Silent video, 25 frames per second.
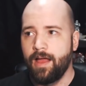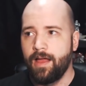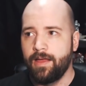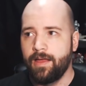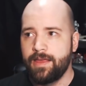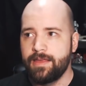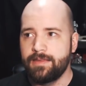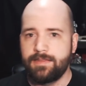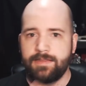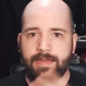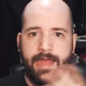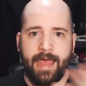
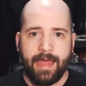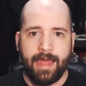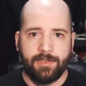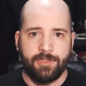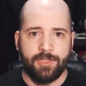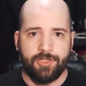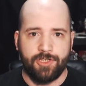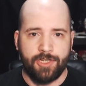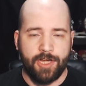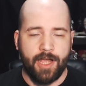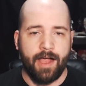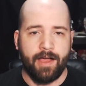his dad,
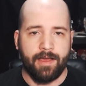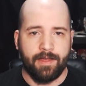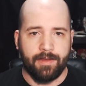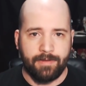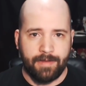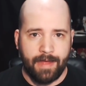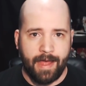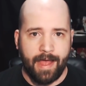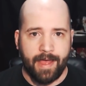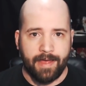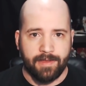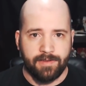T'Chaka,
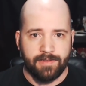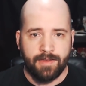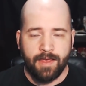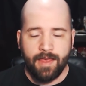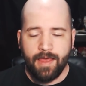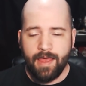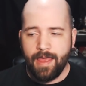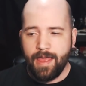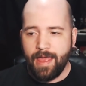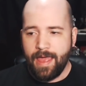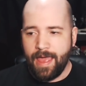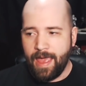dies.
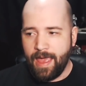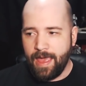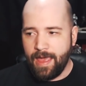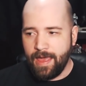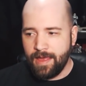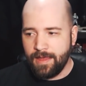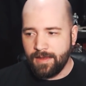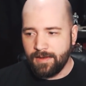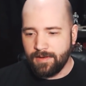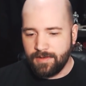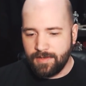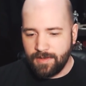
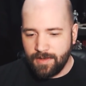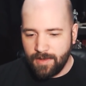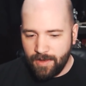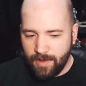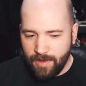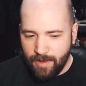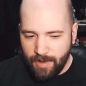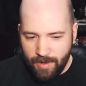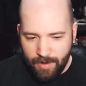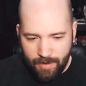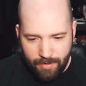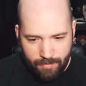And
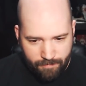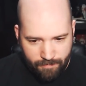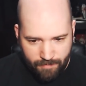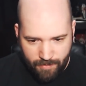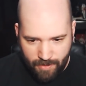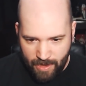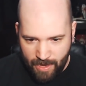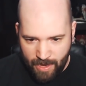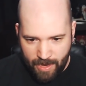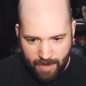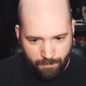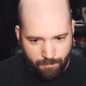
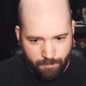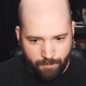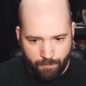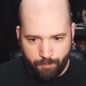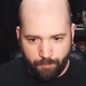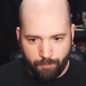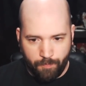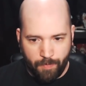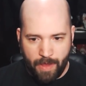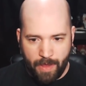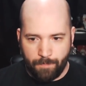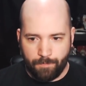it
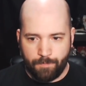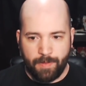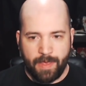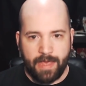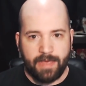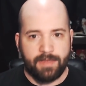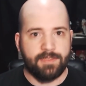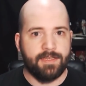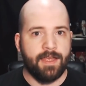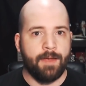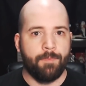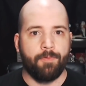
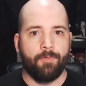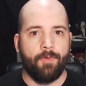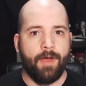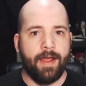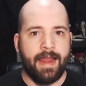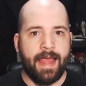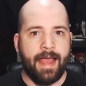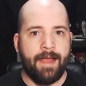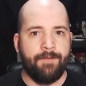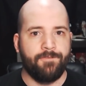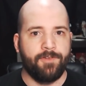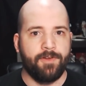picks up
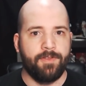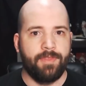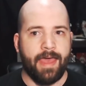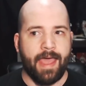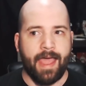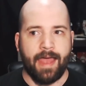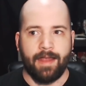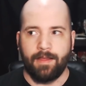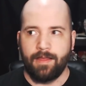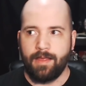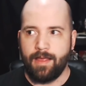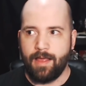right after
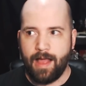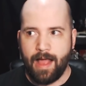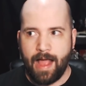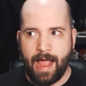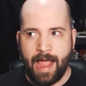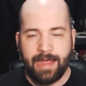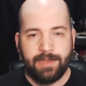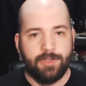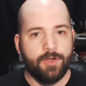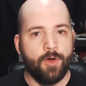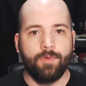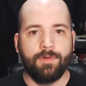that.
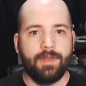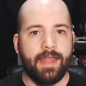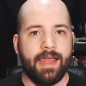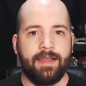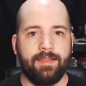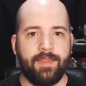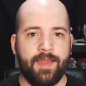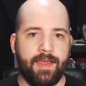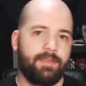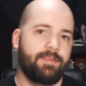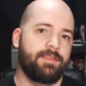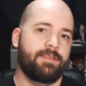I don't
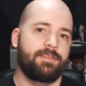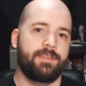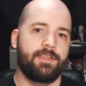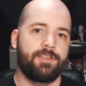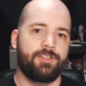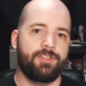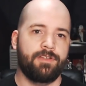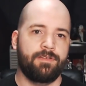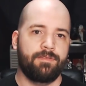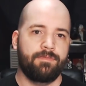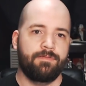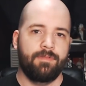like that
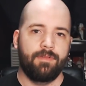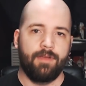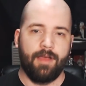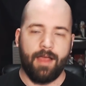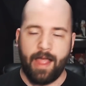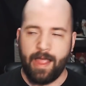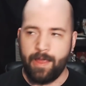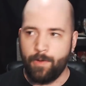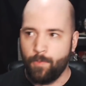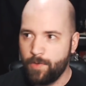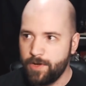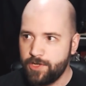decision.
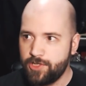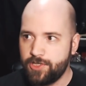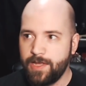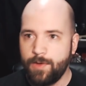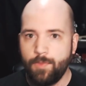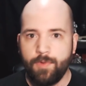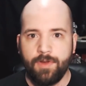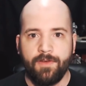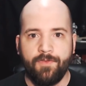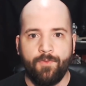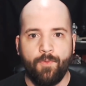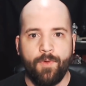I wish they
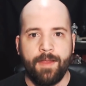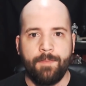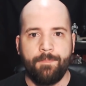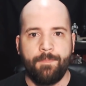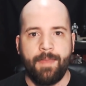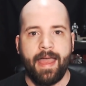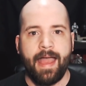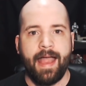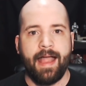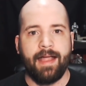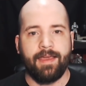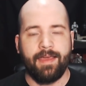would have went
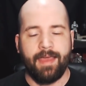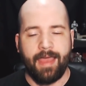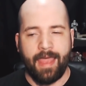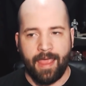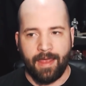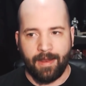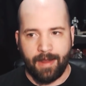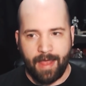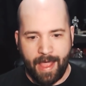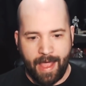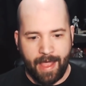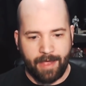back
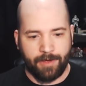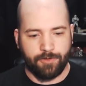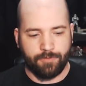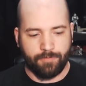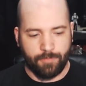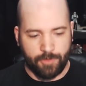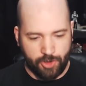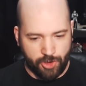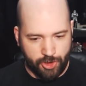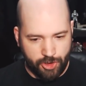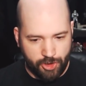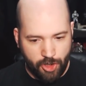and
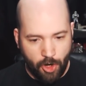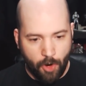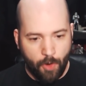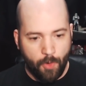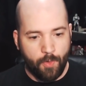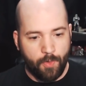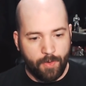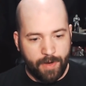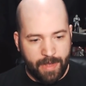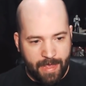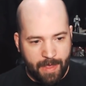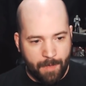
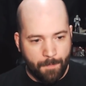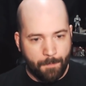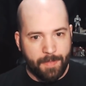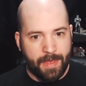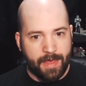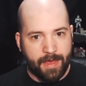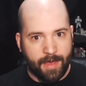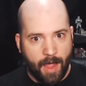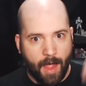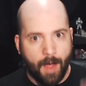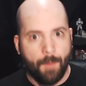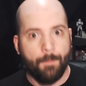showed him
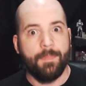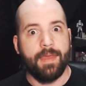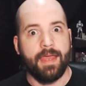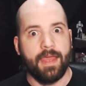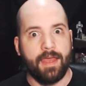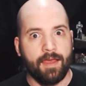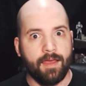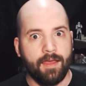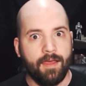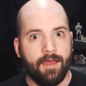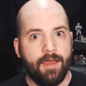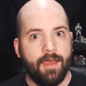
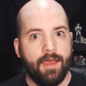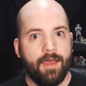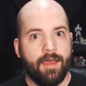becoming